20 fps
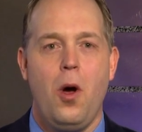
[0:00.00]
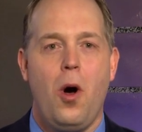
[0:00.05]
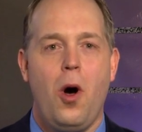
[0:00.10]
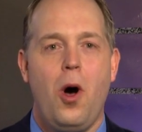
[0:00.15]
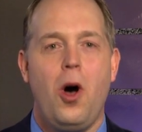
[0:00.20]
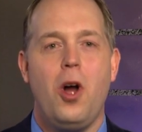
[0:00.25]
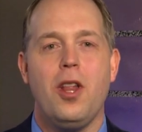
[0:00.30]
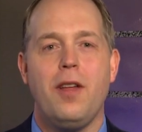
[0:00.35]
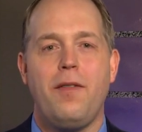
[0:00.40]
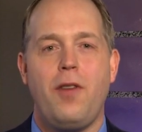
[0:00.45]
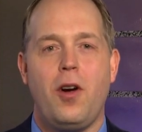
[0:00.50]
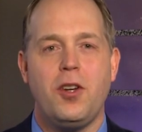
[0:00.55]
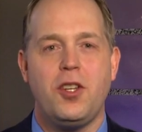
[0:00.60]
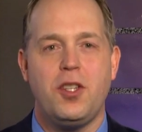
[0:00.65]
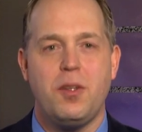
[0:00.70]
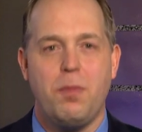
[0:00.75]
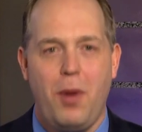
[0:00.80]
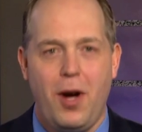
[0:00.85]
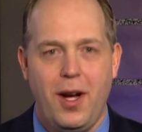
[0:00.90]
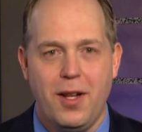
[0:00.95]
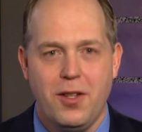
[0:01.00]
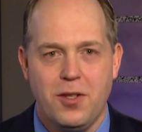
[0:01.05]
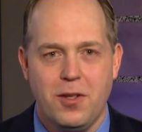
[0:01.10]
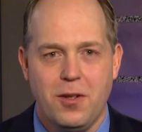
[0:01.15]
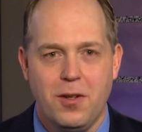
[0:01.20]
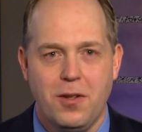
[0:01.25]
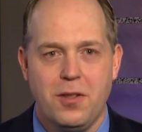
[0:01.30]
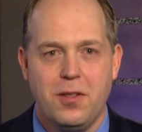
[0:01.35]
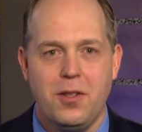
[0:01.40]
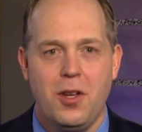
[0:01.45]
all of our
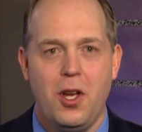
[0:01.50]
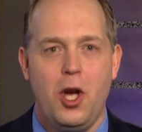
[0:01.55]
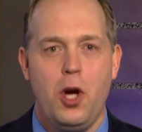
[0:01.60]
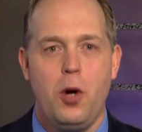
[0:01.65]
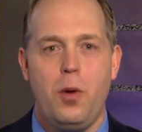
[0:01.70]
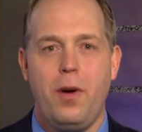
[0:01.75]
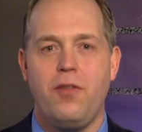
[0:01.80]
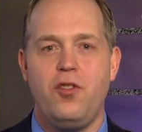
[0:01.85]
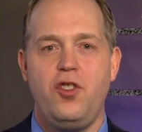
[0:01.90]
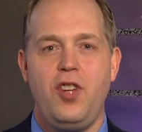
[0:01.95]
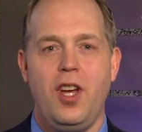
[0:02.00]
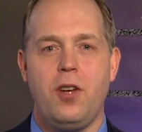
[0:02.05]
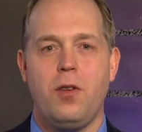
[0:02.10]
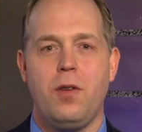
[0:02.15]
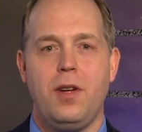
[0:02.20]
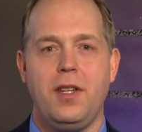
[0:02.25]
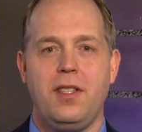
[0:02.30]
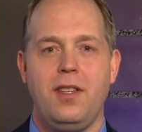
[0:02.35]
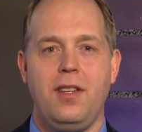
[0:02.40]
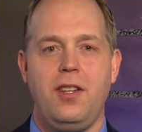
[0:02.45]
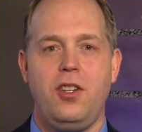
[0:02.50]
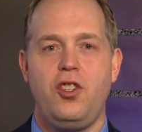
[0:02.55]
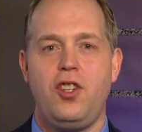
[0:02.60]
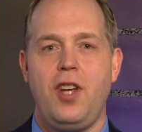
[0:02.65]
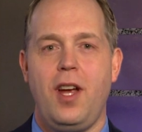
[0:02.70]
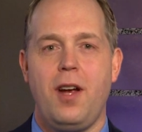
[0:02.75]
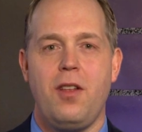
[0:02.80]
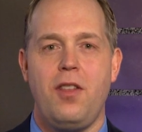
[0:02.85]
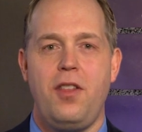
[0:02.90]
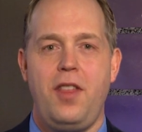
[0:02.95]
sponsors who have generously
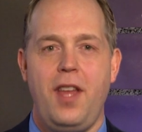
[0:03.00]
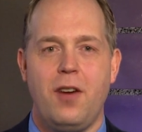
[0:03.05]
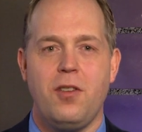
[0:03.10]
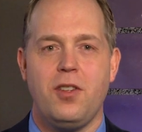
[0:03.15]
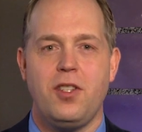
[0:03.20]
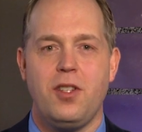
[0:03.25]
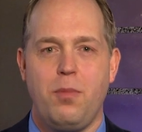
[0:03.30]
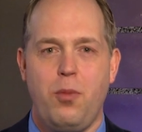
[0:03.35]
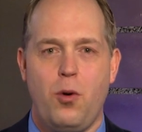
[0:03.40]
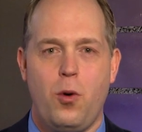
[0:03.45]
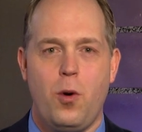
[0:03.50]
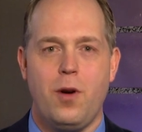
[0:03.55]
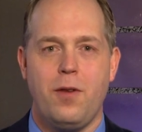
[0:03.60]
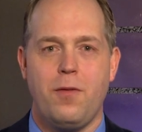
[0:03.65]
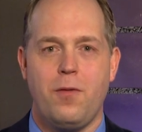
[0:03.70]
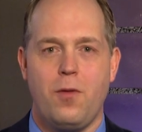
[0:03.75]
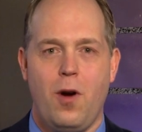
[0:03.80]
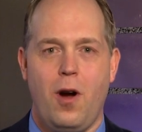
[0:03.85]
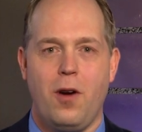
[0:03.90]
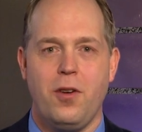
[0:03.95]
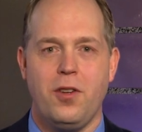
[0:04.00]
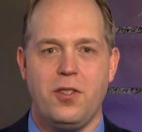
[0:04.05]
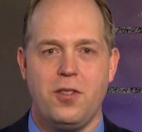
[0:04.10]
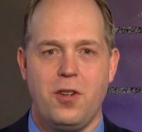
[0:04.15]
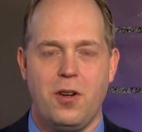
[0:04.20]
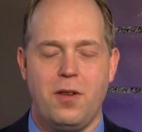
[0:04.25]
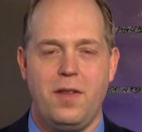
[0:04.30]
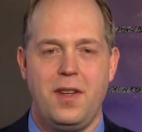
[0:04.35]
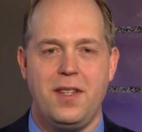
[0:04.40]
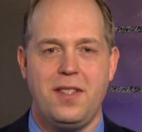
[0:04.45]
shared their support for our
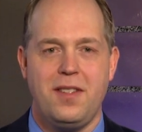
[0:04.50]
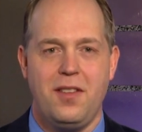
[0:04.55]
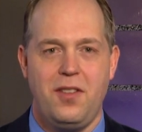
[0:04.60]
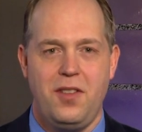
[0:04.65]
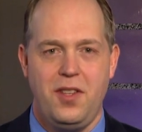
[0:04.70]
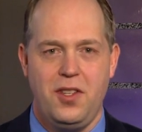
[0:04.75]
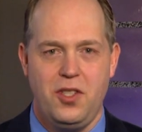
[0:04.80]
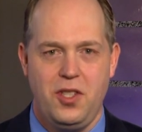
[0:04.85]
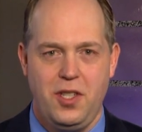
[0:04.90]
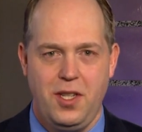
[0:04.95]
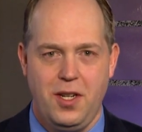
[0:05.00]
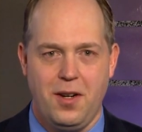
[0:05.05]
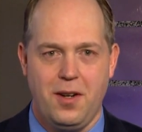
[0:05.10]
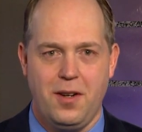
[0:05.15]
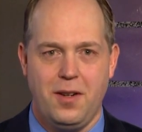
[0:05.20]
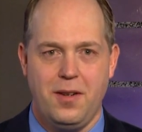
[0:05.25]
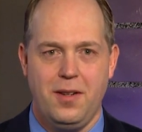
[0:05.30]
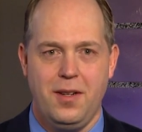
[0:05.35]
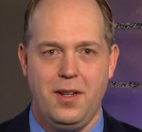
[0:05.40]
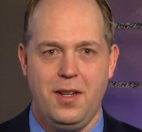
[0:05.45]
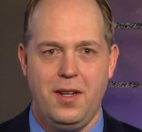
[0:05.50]
service this year.